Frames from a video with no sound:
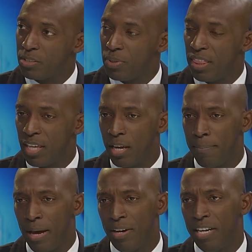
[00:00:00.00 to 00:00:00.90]
When you think
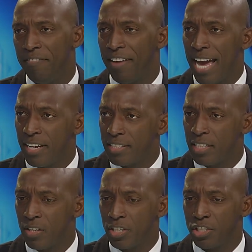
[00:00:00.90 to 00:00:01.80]
about gun violence
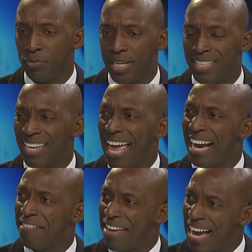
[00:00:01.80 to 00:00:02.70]
in our street, the
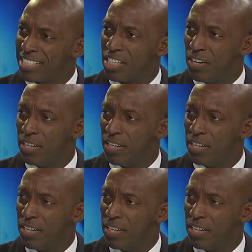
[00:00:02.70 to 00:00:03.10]
lack of action